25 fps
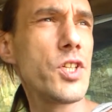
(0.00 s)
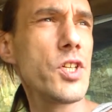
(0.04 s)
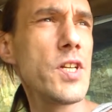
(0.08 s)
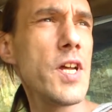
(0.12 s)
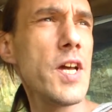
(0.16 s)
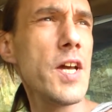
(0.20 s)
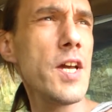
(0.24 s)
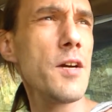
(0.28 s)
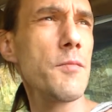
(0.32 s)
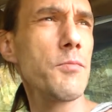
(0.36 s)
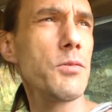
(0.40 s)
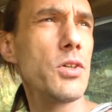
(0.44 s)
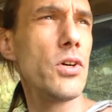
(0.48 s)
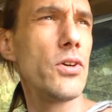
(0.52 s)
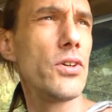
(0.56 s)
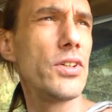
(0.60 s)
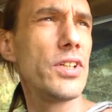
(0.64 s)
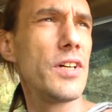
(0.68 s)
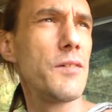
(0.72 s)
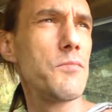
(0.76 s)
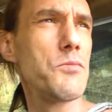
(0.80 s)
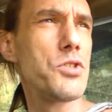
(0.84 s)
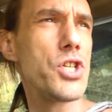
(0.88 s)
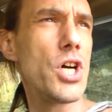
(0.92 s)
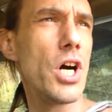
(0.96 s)
Today I'm
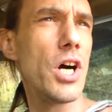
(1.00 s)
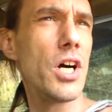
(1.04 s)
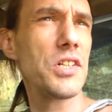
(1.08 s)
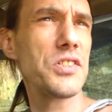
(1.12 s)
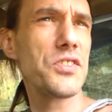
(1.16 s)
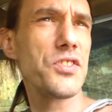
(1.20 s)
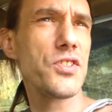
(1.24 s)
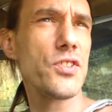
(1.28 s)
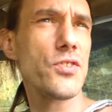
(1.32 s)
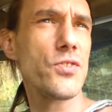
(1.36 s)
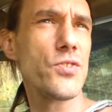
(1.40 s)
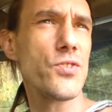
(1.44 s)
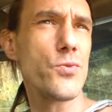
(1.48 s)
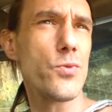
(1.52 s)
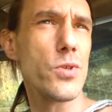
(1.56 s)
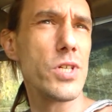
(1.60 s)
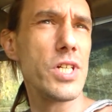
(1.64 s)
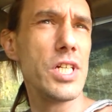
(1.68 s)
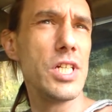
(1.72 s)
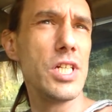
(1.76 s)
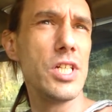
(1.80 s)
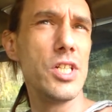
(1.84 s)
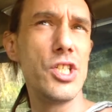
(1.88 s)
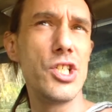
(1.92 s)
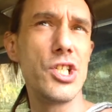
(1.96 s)
going up Johnson's
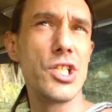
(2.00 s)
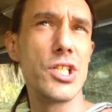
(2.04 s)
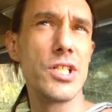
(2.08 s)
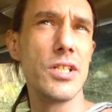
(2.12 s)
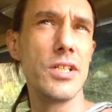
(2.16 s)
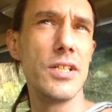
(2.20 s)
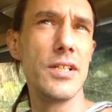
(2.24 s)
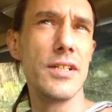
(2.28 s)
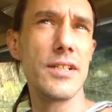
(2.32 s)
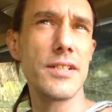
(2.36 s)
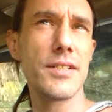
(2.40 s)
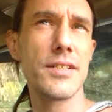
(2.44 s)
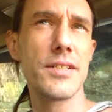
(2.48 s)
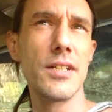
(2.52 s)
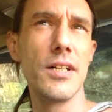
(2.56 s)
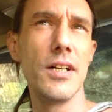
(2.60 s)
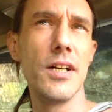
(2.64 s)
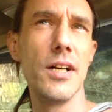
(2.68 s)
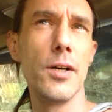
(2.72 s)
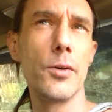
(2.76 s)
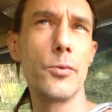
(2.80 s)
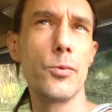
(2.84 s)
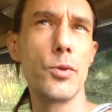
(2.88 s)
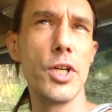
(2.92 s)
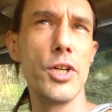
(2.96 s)
Ridge. It's
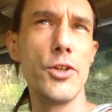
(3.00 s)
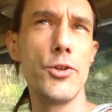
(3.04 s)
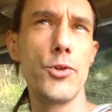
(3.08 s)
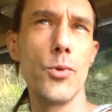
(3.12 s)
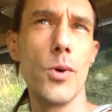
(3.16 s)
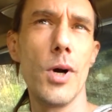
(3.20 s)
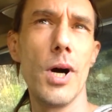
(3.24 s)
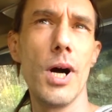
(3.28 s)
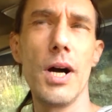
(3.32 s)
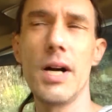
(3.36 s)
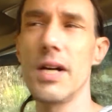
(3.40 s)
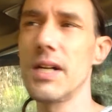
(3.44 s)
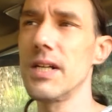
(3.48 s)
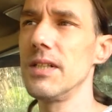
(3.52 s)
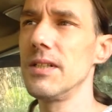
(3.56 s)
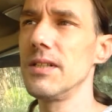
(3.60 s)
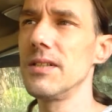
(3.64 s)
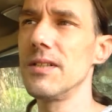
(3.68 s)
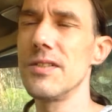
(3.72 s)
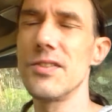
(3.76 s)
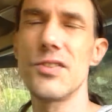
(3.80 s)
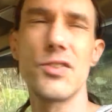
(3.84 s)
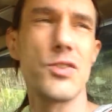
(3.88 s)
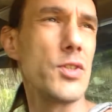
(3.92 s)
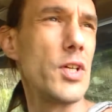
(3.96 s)
a ridge walk.
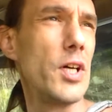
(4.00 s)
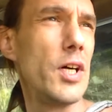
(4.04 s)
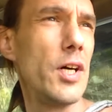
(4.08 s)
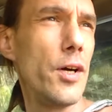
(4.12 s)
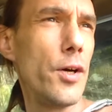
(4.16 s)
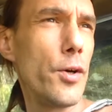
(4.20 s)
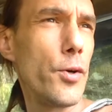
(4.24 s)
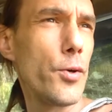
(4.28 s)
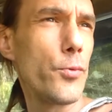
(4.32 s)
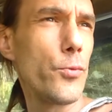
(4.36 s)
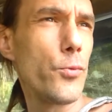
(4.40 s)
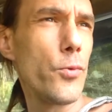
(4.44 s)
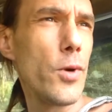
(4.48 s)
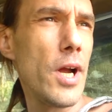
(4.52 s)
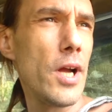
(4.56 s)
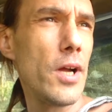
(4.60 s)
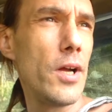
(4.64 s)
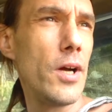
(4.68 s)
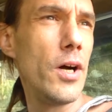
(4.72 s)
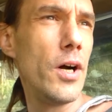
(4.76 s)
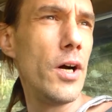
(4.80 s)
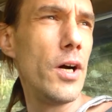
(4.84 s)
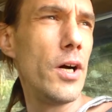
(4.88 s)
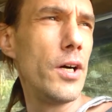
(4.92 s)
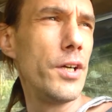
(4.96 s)
It's a
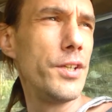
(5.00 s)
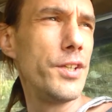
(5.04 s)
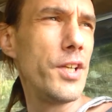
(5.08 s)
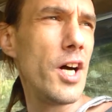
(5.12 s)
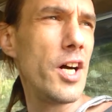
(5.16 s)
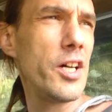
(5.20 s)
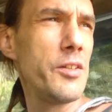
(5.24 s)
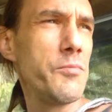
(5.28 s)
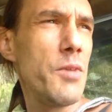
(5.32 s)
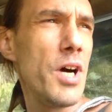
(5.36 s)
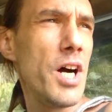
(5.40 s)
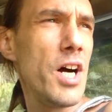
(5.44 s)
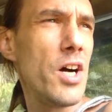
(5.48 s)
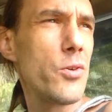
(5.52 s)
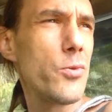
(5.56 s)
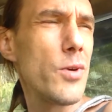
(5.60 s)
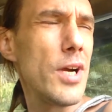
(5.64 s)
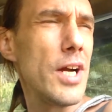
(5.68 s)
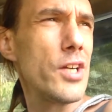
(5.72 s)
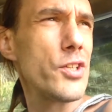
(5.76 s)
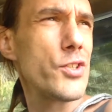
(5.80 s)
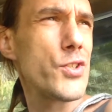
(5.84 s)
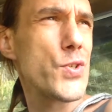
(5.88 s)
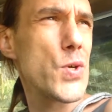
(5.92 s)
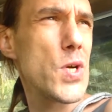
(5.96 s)
9-mile
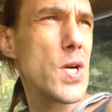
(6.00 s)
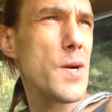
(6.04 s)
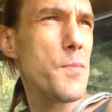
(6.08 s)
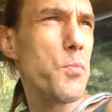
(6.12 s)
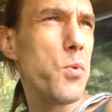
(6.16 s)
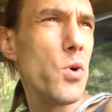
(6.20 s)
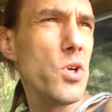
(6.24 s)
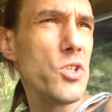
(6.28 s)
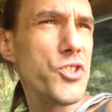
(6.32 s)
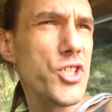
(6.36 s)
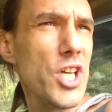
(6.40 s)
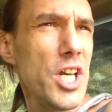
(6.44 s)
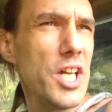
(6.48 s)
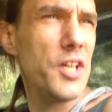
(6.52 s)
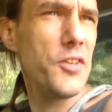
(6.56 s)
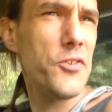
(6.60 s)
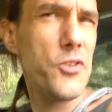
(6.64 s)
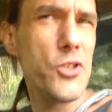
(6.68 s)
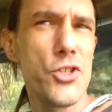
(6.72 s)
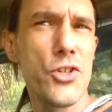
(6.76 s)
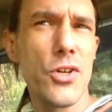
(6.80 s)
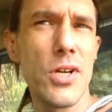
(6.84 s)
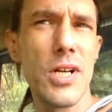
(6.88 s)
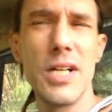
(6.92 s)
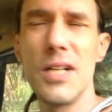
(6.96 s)
round trip once I
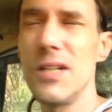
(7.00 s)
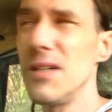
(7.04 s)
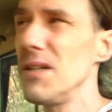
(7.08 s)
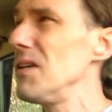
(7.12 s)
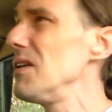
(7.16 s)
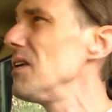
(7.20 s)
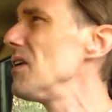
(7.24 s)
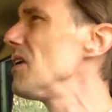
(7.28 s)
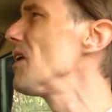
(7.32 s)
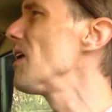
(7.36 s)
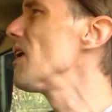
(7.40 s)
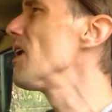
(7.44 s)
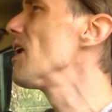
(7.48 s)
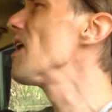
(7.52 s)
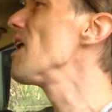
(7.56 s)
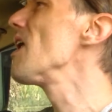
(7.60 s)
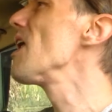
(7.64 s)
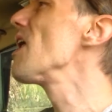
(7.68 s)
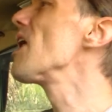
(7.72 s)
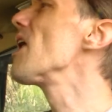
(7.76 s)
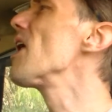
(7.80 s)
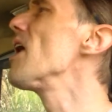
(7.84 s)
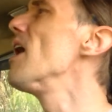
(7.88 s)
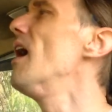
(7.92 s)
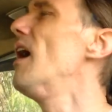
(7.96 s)
hit the trail.
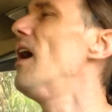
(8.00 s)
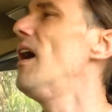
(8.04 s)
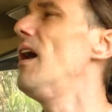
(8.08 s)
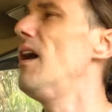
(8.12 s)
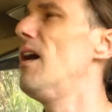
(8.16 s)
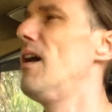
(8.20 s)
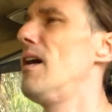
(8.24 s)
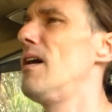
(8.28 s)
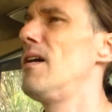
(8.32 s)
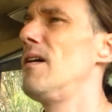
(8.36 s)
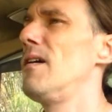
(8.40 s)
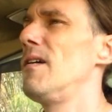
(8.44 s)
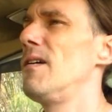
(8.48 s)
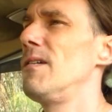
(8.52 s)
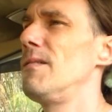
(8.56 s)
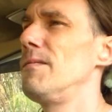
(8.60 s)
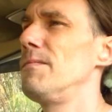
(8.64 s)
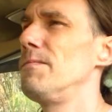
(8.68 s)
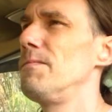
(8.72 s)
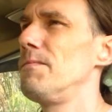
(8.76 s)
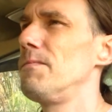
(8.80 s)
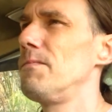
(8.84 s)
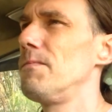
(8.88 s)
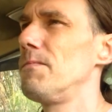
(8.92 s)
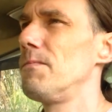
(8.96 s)

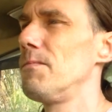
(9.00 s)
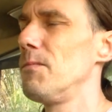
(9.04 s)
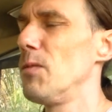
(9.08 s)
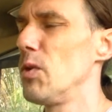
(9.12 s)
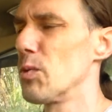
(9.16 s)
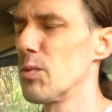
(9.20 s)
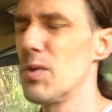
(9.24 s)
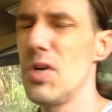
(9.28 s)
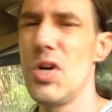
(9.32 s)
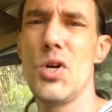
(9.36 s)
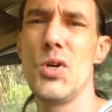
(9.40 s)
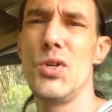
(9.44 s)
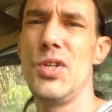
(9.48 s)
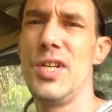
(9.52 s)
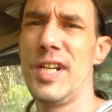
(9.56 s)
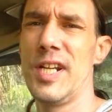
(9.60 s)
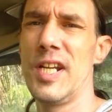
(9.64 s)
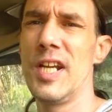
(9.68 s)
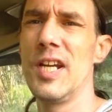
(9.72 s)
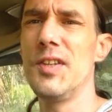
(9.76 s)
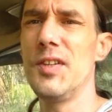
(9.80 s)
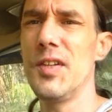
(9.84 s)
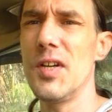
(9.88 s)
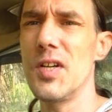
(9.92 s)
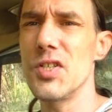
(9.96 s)
The road to
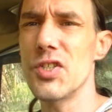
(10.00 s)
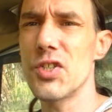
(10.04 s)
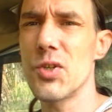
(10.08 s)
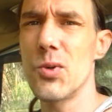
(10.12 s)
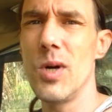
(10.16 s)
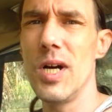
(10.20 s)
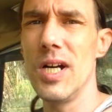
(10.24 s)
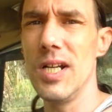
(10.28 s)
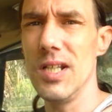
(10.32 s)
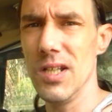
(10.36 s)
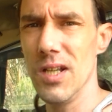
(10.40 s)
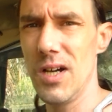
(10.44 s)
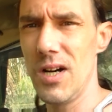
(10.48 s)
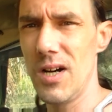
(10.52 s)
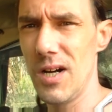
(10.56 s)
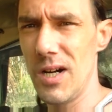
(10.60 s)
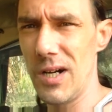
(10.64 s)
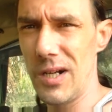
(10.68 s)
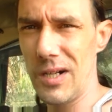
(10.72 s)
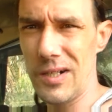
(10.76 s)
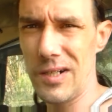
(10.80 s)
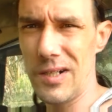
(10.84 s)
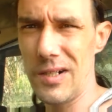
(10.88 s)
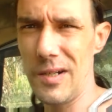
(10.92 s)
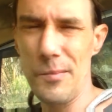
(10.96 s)
get there is quite
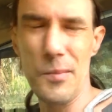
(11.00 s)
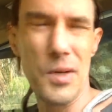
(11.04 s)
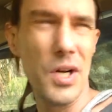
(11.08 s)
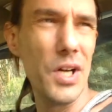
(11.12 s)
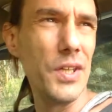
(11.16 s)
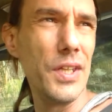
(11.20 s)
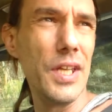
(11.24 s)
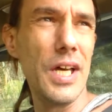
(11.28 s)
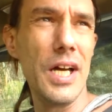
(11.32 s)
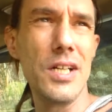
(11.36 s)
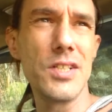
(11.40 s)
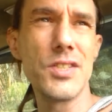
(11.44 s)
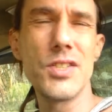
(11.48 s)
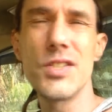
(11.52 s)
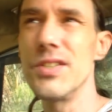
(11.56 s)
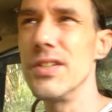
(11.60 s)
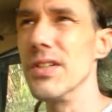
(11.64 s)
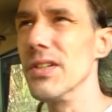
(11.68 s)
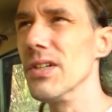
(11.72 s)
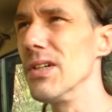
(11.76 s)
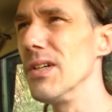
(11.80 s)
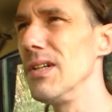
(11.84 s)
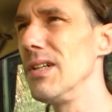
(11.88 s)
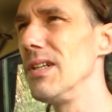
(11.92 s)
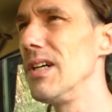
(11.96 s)
long. I'm on that
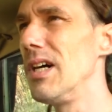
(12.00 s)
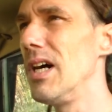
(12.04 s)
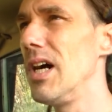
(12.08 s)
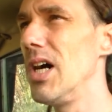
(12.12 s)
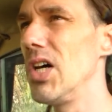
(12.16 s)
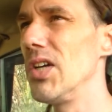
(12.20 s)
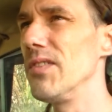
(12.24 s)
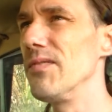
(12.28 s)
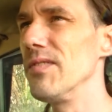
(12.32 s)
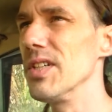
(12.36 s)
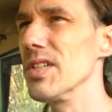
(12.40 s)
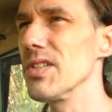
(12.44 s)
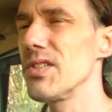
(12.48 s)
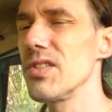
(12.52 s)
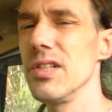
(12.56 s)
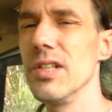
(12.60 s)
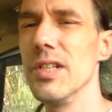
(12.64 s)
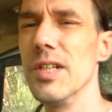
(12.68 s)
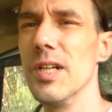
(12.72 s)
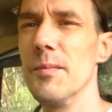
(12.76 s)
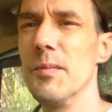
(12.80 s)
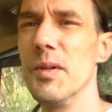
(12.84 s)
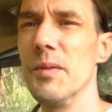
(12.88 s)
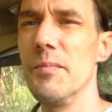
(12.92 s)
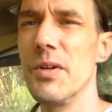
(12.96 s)
still,
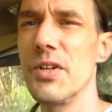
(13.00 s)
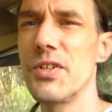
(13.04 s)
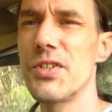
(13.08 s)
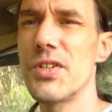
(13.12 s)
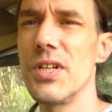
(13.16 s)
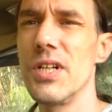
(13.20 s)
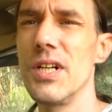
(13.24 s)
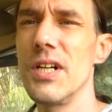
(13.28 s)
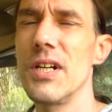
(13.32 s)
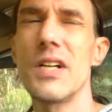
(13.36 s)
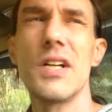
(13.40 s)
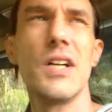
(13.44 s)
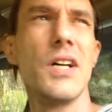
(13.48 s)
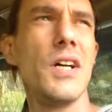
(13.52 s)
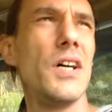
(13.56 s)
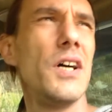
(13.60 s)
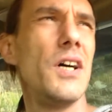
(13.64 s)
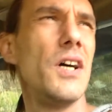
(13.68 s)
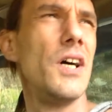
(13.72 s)
obviously. I'm in my truck.